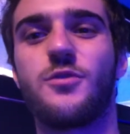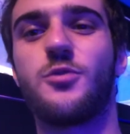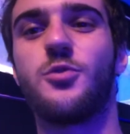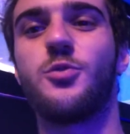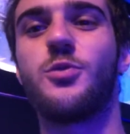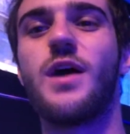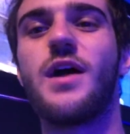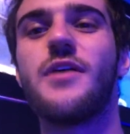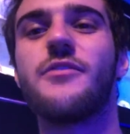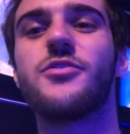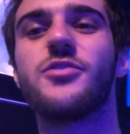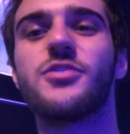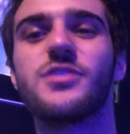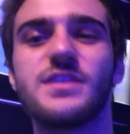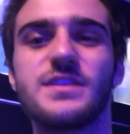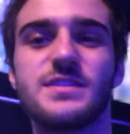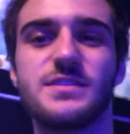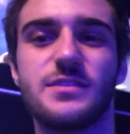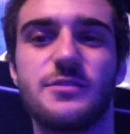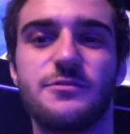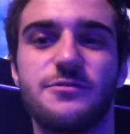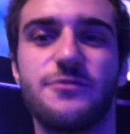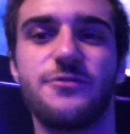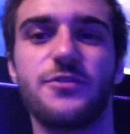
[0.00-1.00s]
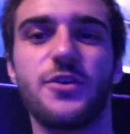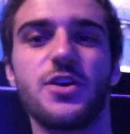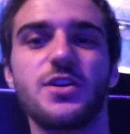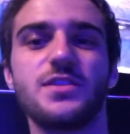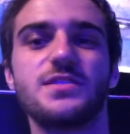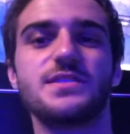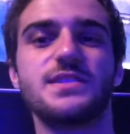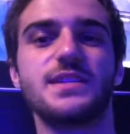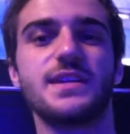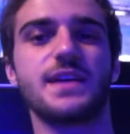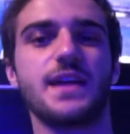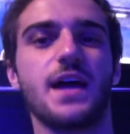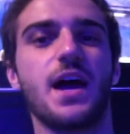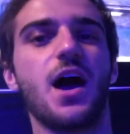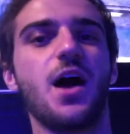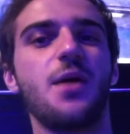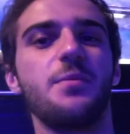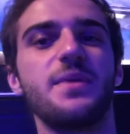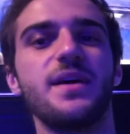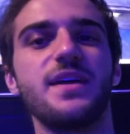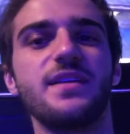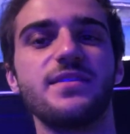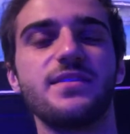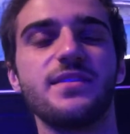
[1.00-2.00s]
Whoever is the first to
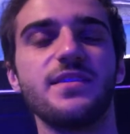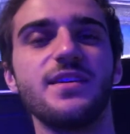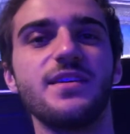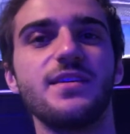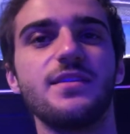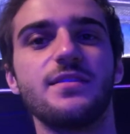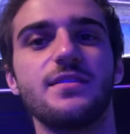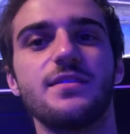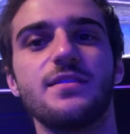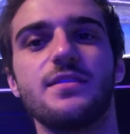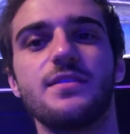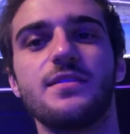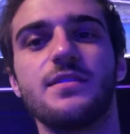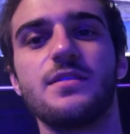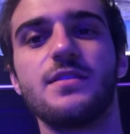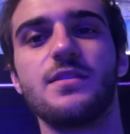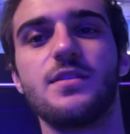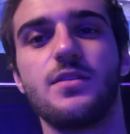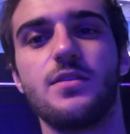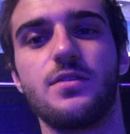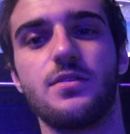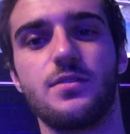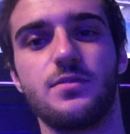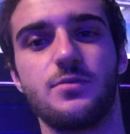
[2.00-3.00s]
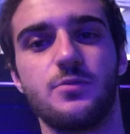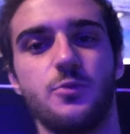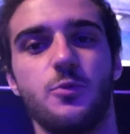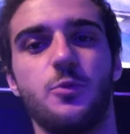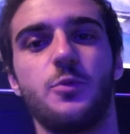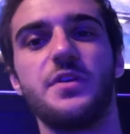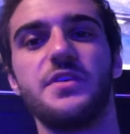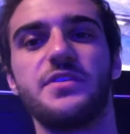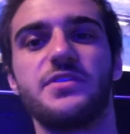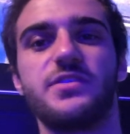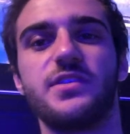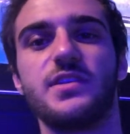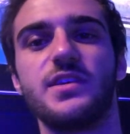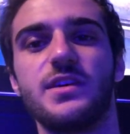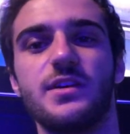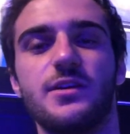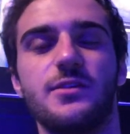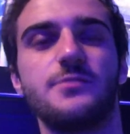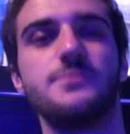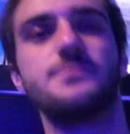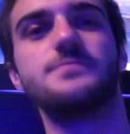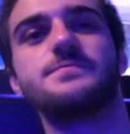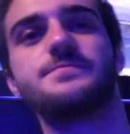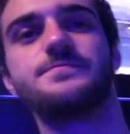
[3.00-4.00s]
comment it wins the
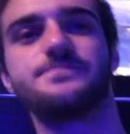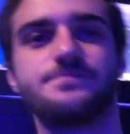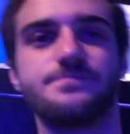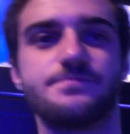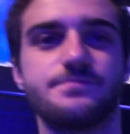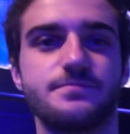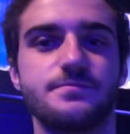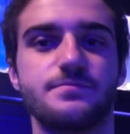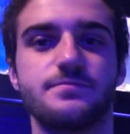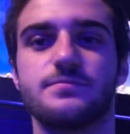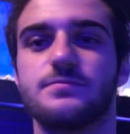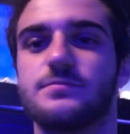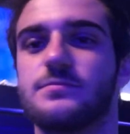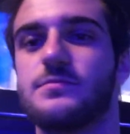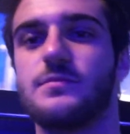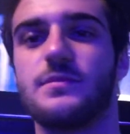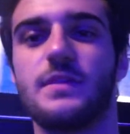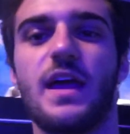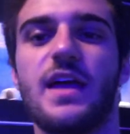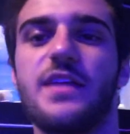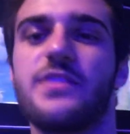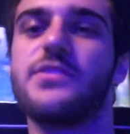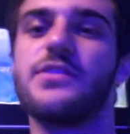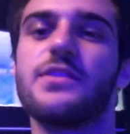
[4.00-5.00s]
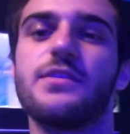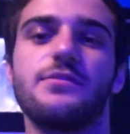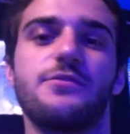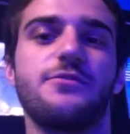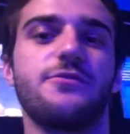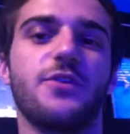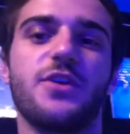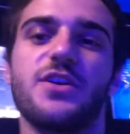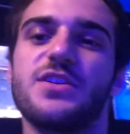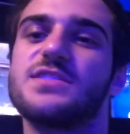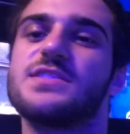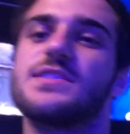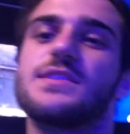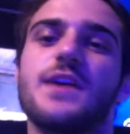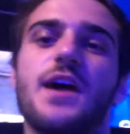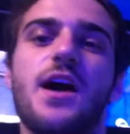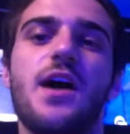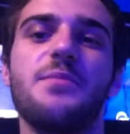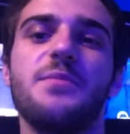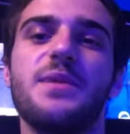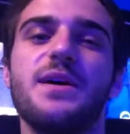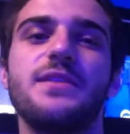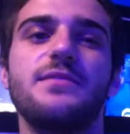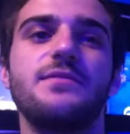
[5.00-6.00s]
eel. That's it. First to
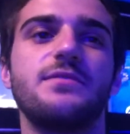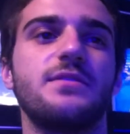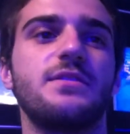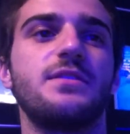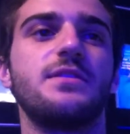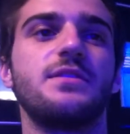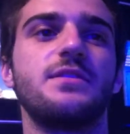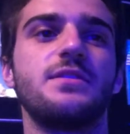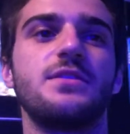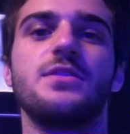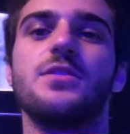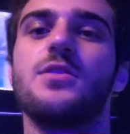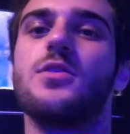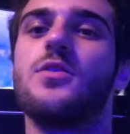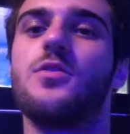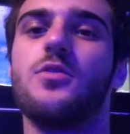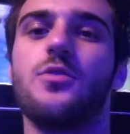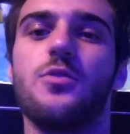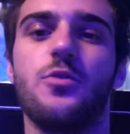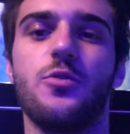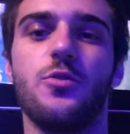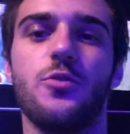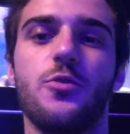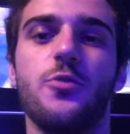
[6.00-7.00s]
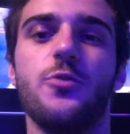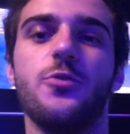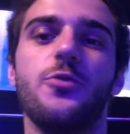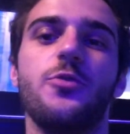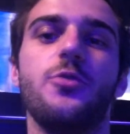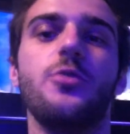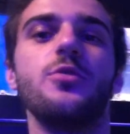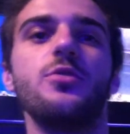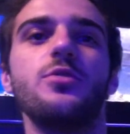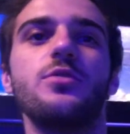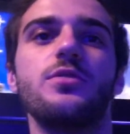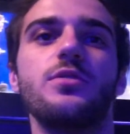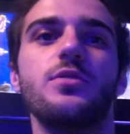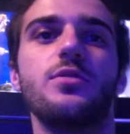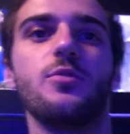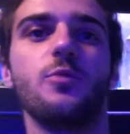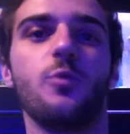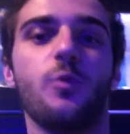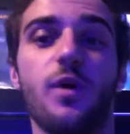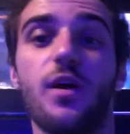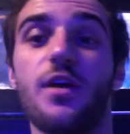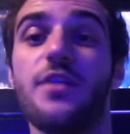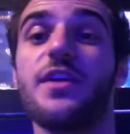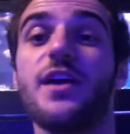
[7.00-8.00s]
comment who,
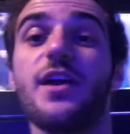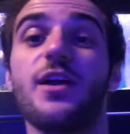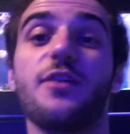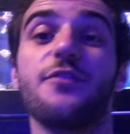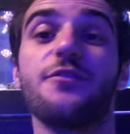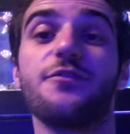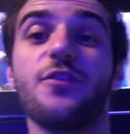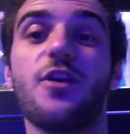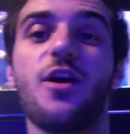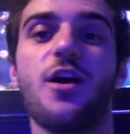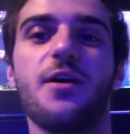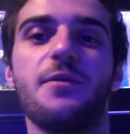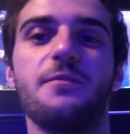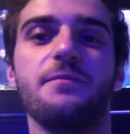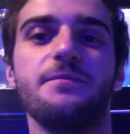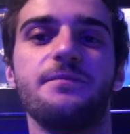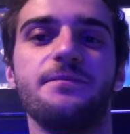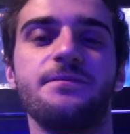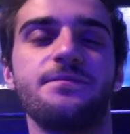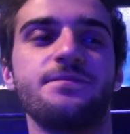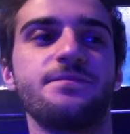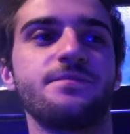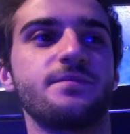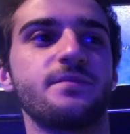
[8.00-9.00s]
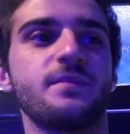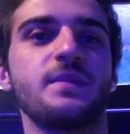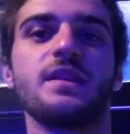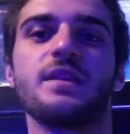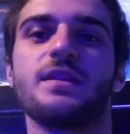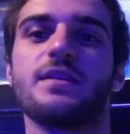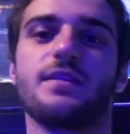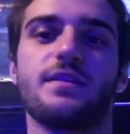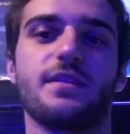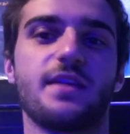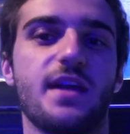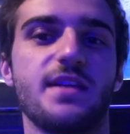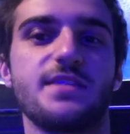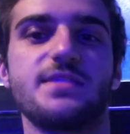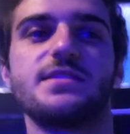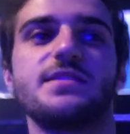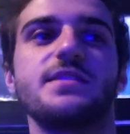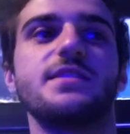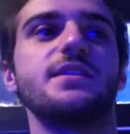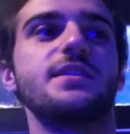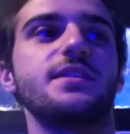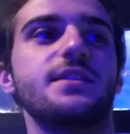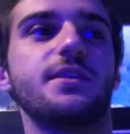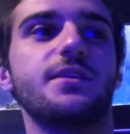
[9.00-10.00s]
where they are from, gets
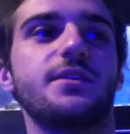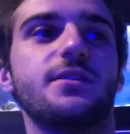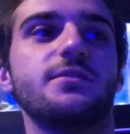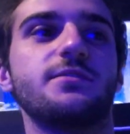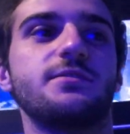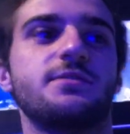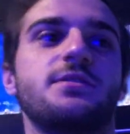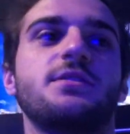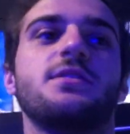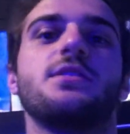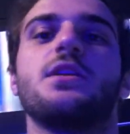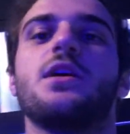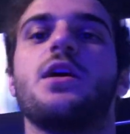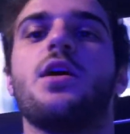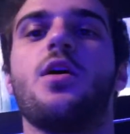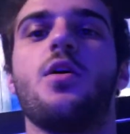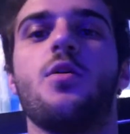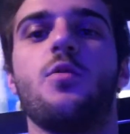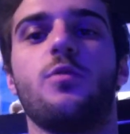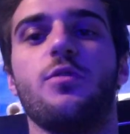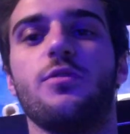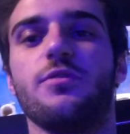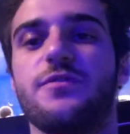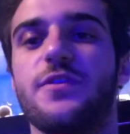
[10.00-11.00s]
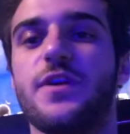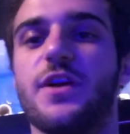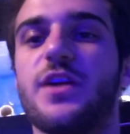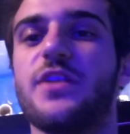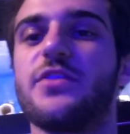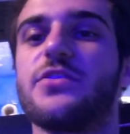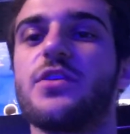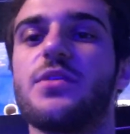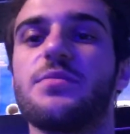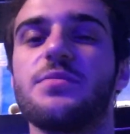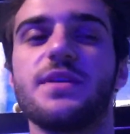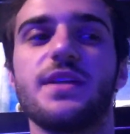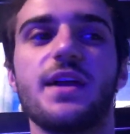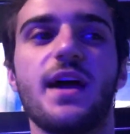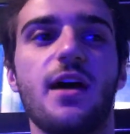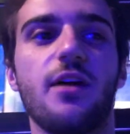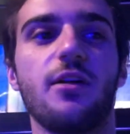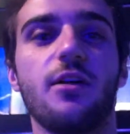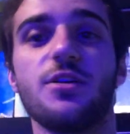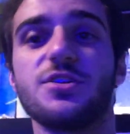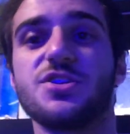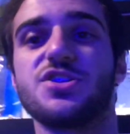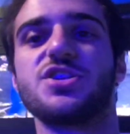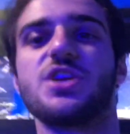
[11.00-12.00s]
the eel. We'll figure something
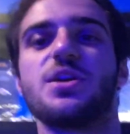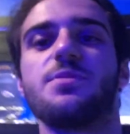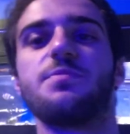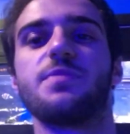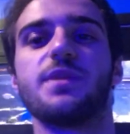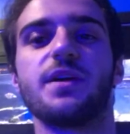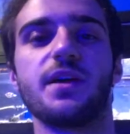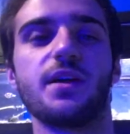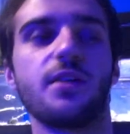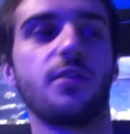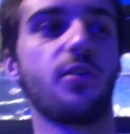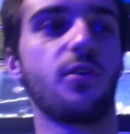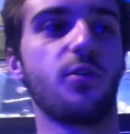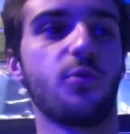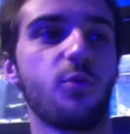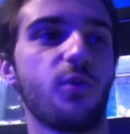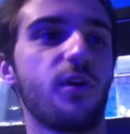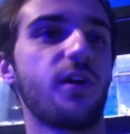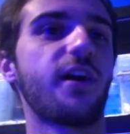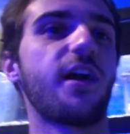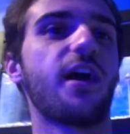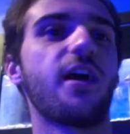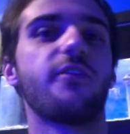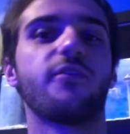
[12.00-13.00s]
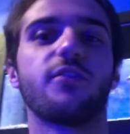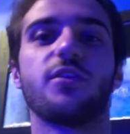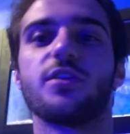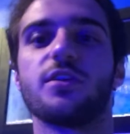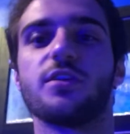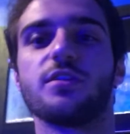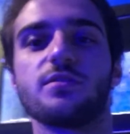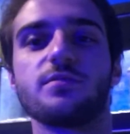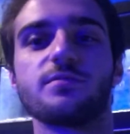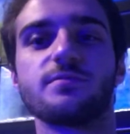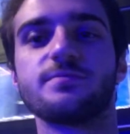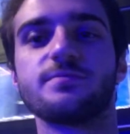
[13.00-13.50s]
out on shipping or wherever,